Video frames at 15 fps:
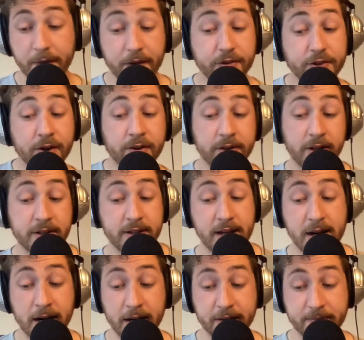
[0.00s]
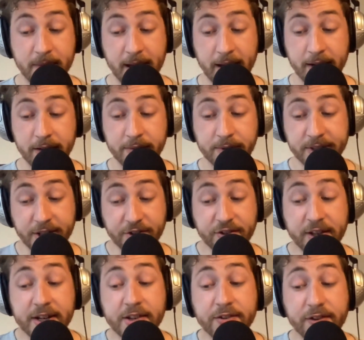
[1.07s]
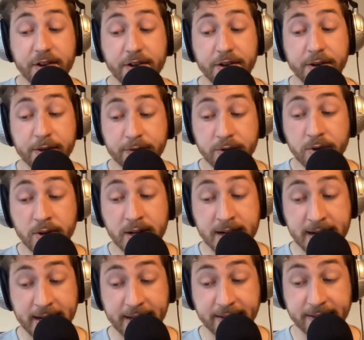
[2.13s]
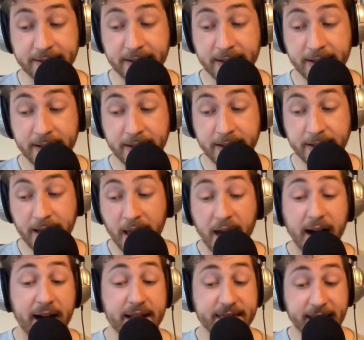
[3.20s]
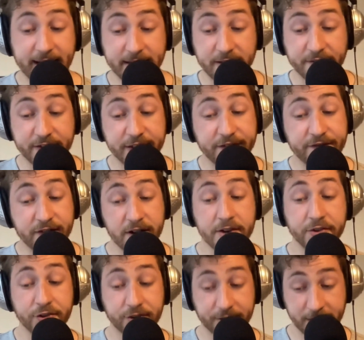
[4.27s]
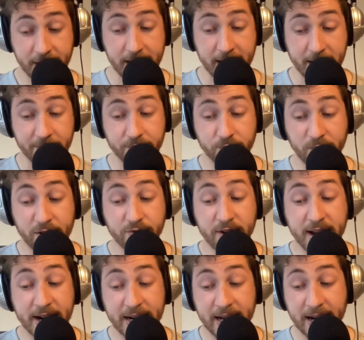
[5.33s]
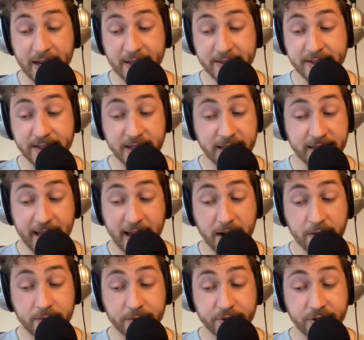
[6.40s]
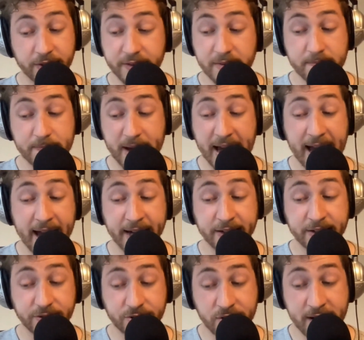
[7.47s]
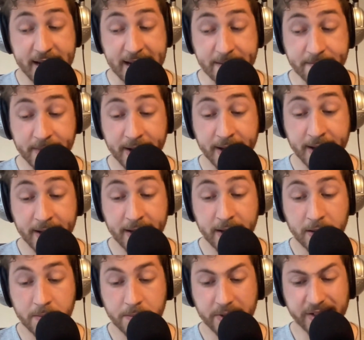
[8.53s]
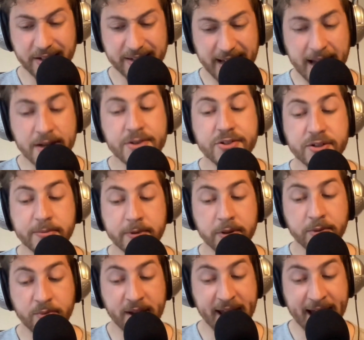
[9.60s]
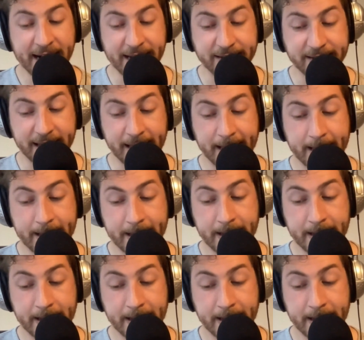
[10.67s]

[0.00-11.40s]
The Scotland Yard men were the cynosure of all eyes. I think that for the first time we realized that the thing was not a bad dream, but a tangible reality.